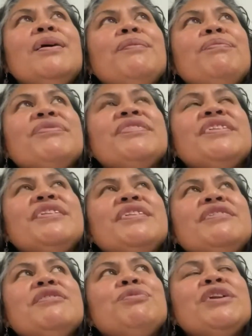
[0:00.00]

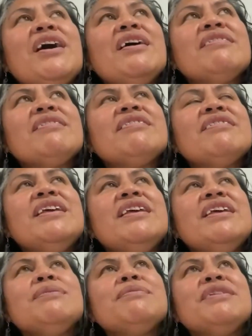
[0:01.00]
When I asked
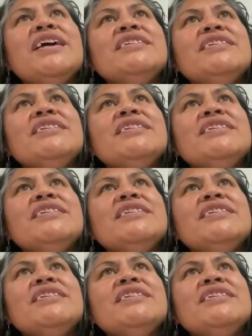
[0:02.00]
them,